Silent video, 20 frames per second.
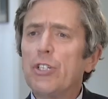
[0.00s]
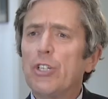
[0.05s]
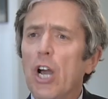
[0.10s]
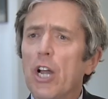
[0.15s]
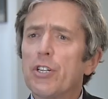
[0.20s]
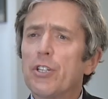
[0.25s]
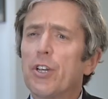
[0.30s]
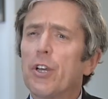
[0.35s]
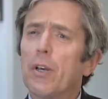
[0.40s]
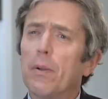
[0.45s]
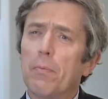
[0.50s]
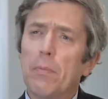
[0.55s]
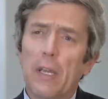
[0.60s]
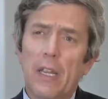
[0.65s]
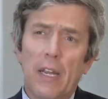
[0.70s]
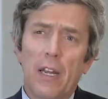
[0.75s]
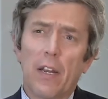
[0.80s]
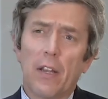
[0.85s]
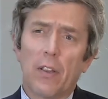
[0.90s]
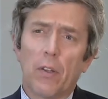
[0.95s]
judge a good
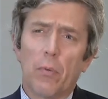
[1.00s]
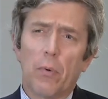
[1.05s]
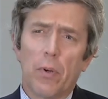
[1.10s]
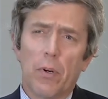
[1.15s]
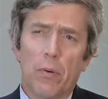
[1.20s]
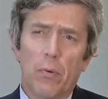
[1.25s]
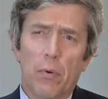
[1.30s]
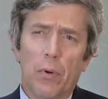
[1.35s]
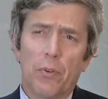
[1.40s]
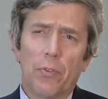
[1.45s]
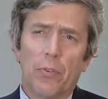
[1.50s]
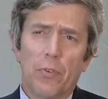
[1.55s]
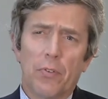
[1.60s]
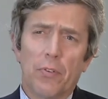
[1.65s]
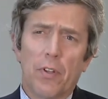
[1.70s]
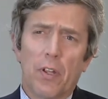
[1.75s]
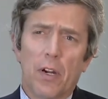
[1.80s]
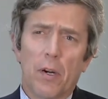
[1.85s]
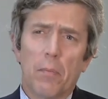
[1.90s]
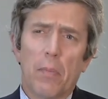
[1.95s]
meeting at the Woodrow Wilson
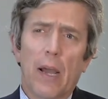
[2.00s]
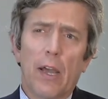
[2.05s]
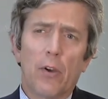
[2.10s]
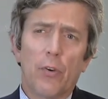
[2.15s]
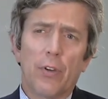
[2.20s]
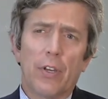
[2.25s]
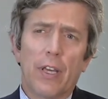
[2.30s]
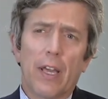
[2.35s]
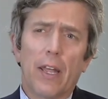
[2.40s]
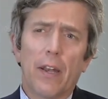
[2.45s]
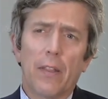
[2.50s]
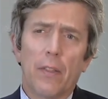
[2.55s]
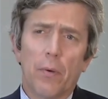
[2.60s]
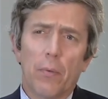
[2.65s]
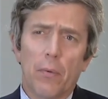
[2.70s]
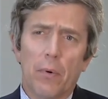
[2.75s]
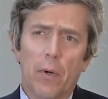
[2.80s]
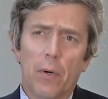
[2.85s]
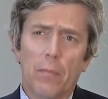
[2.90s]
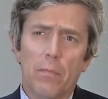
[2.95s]
Center by who you get
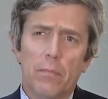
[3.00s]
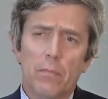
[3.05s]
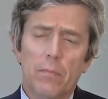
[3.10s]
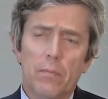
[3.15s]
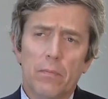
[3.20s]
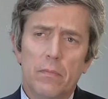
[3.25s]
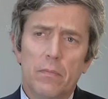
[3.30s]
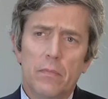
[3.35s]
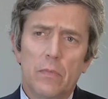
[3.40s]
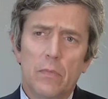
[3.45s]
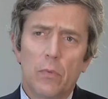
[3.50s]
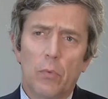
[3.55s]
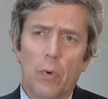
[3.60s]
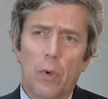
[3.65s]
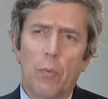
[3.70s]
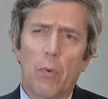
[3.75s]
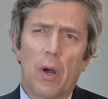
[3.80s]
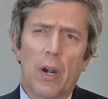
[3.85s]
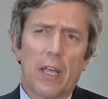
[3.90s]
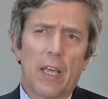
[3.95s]
in the room. We
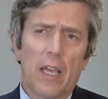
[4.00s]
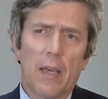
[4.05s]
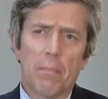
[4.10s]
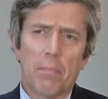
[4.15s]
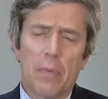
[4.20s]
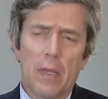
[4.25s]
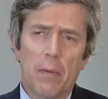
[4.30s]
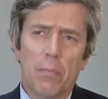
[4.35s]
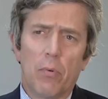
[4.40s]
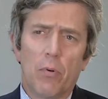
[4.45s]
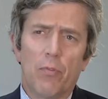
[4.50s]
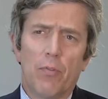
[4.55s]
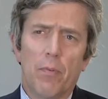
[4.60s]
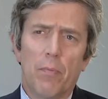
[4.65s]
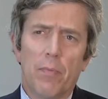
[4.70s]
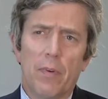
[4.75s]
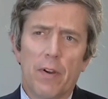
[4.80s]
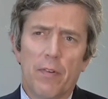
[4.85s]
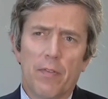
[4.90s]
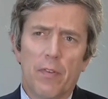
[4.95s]
want to get people
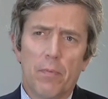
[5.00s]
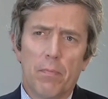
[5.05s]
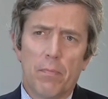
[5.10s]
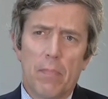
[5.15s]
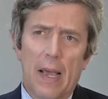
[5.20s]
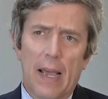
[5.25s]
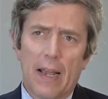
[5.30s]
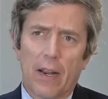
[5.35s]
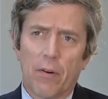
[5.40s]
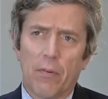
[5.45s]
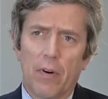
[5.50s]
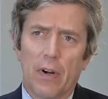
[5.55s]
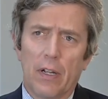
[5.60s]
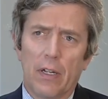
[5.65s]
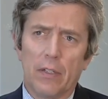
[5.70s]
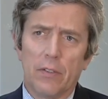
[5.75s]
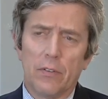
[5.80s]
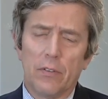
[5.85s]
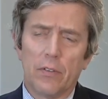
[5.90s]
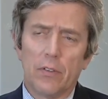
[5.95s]
from different
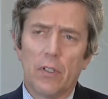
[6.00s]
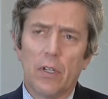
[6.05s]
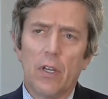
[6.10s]
backgrounds